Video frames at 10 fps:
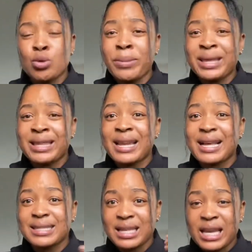
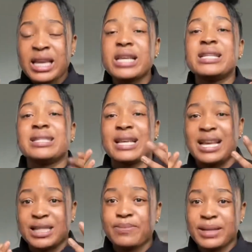Maintenance is
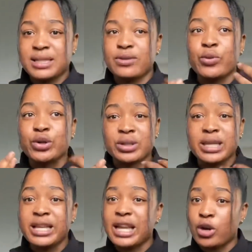expensive when you
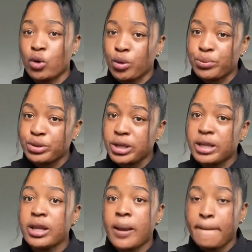stay in an
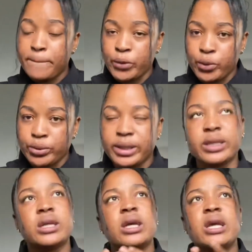uncompleted building.